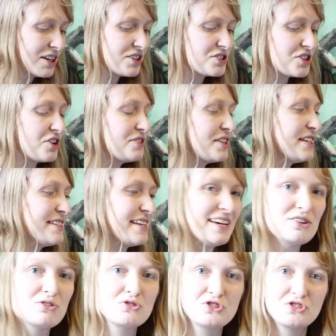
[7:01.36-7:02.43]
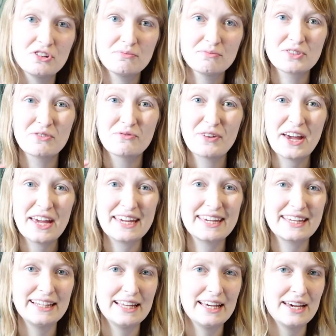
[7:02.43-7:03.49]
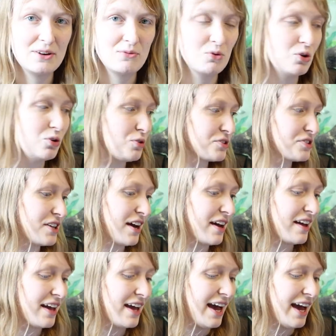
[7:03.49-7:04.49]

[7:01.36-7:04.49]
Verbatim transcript: So these hill streams are very clear water